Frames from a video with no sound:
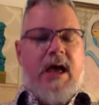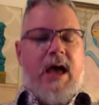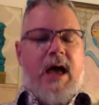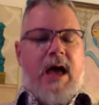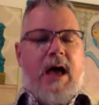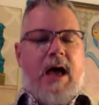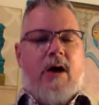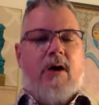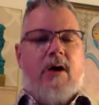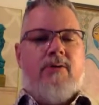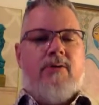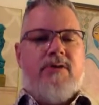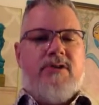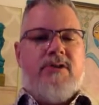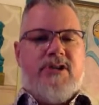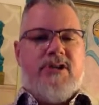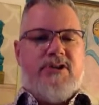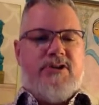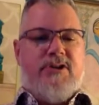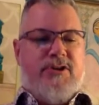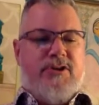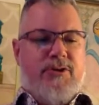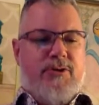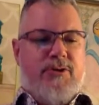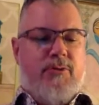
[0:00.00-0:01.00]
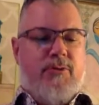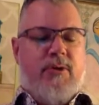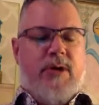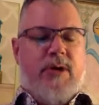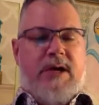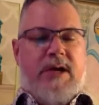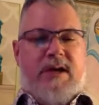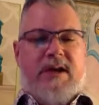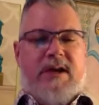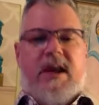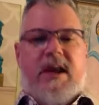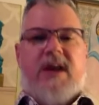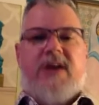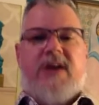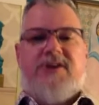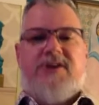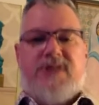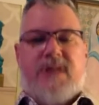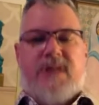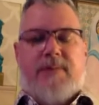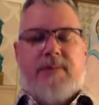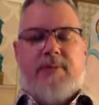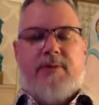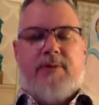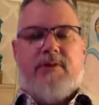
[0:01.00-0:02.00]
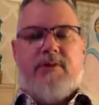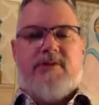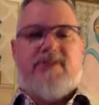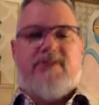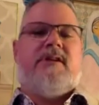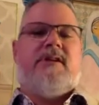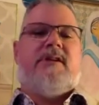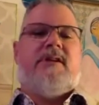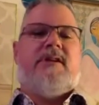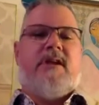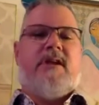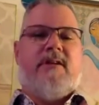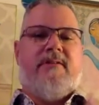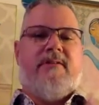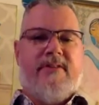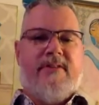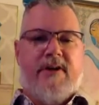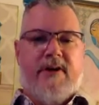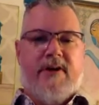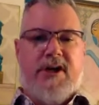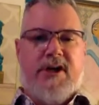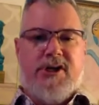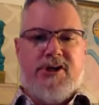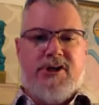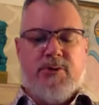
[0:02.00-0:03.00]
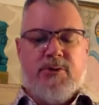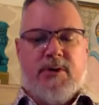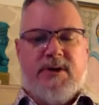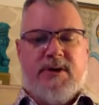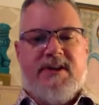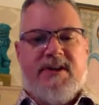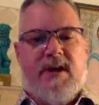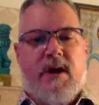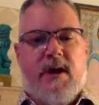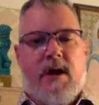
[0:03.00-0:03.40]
how do you engage that person in a very short